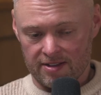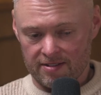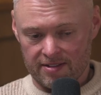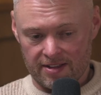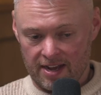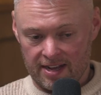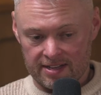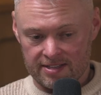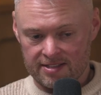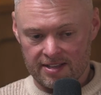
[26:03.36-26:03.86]

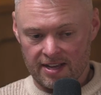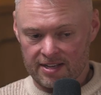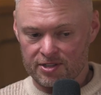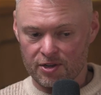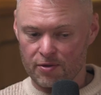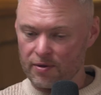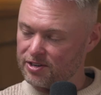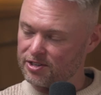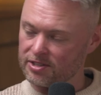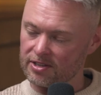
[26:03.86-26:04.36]
that's the
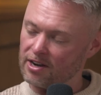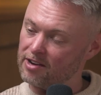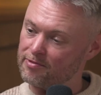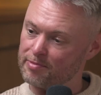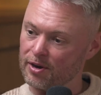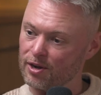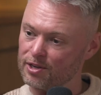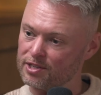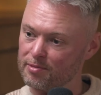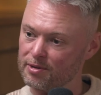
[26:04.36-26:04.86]
question that I've
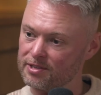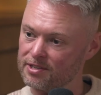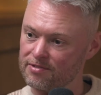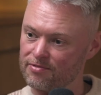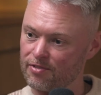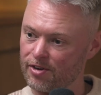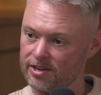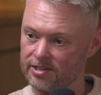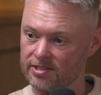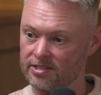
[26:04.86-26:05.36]
been asking myself
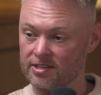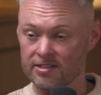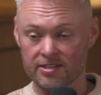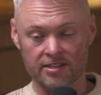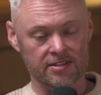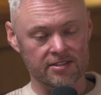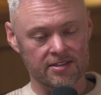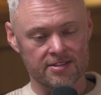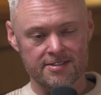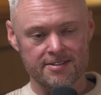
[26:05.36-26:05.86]
for ages,
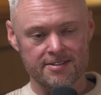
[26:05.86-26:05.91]
because